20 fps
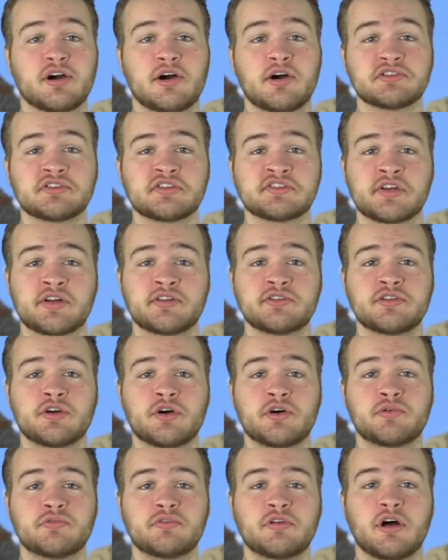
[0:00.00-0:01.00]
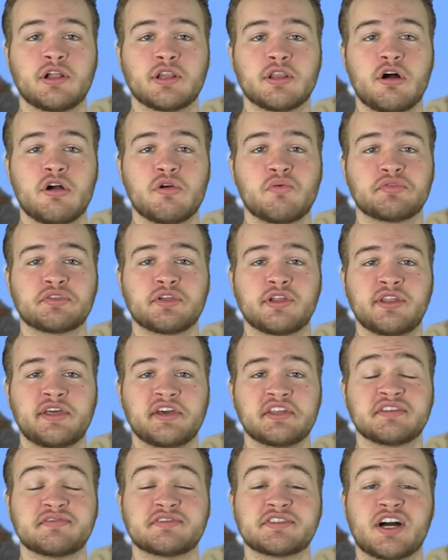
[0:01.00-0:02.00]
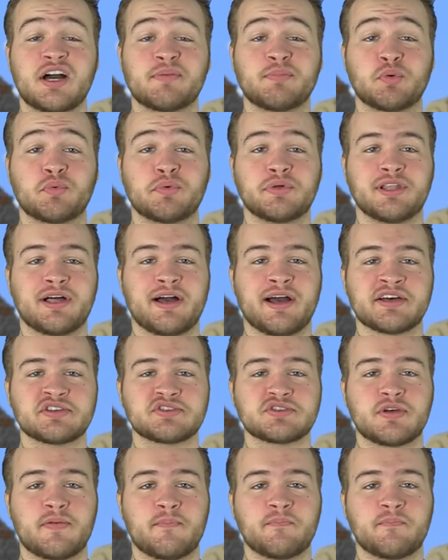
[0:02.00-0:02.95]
cause is unknown, along with the length of time it will last.